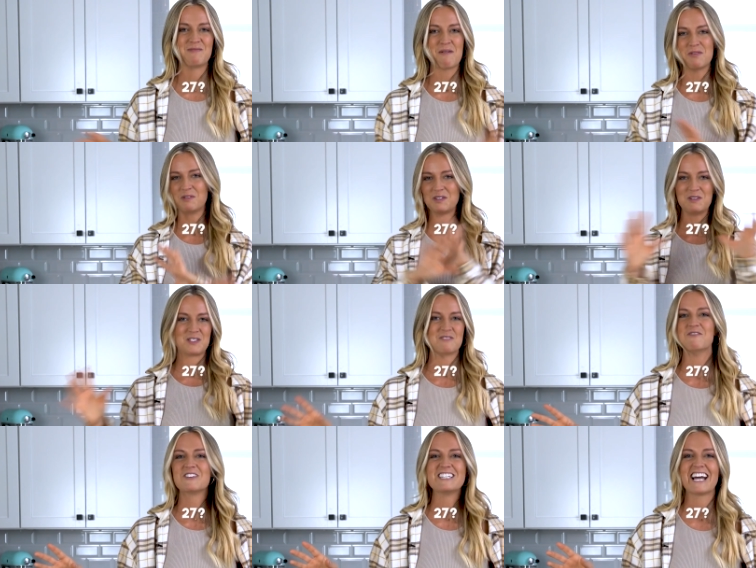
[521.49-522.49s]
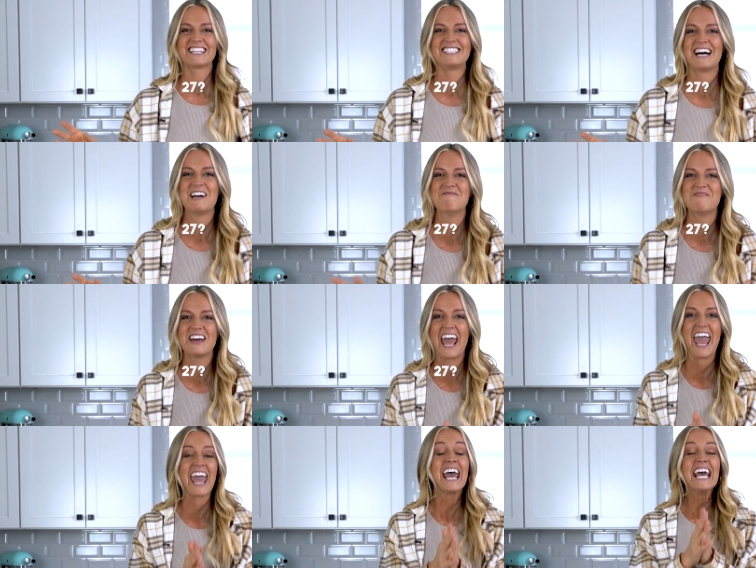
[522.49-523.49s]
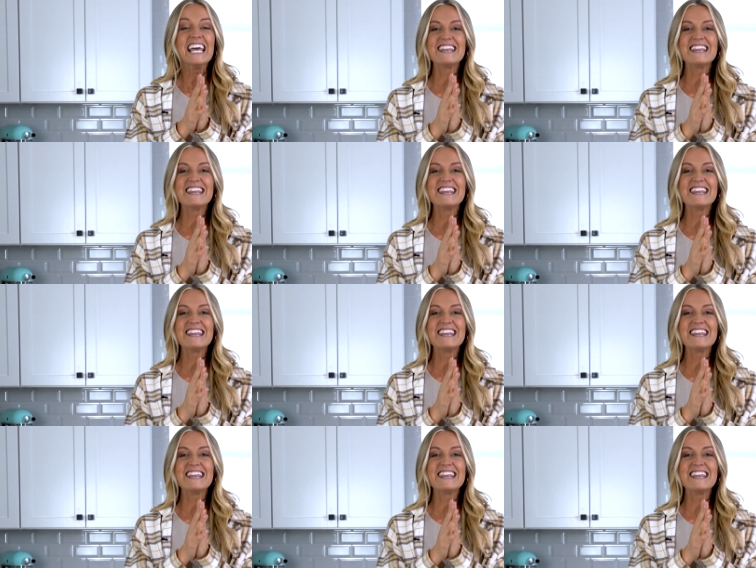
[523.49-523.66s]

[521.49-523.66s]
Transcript: Maybe we'll do some more next time. But hey,